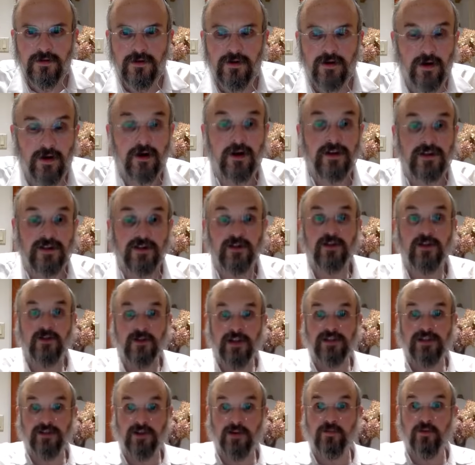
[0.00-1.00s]
Oh, that's a, good,
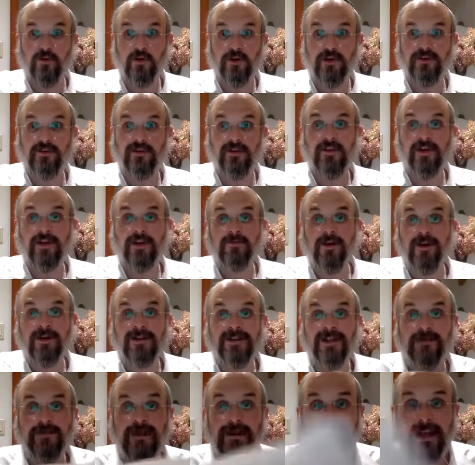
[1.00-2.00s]
that's a good point. And the Gemara is
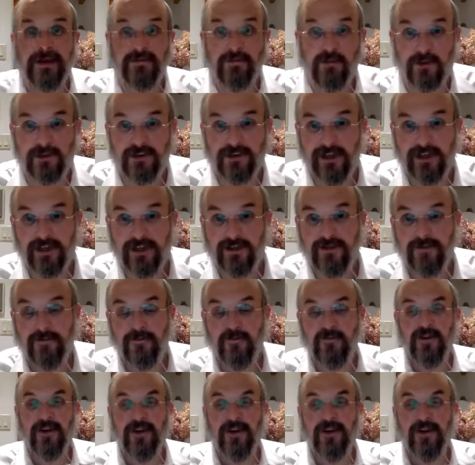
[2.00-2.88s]
going to make that point later.